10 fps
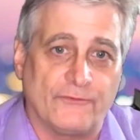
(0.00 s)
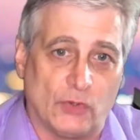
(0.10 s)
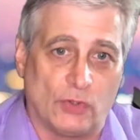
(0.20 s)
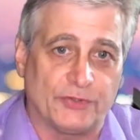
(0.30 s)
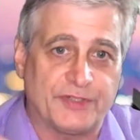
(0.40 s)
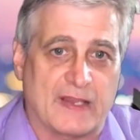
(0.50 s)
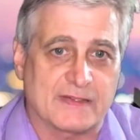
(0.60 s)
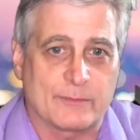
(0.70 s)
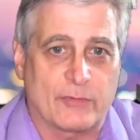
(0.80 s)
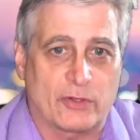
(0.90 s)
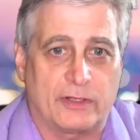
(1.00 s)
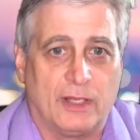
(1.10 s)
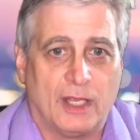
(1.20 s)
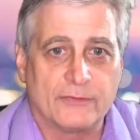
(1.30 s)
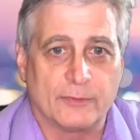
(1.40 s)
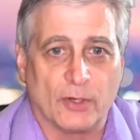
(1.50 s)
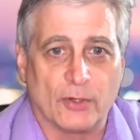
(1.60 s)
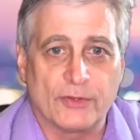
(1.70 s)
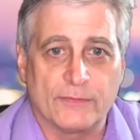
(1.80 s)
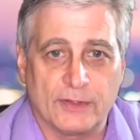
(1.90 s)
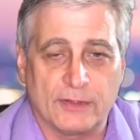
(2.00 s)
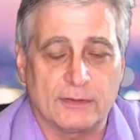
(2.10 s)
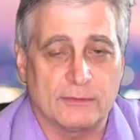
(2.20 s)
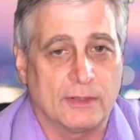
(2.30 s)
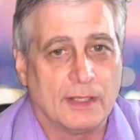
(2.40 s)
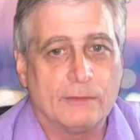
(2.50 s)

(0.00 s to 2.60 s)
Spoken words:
full testimony for both of you,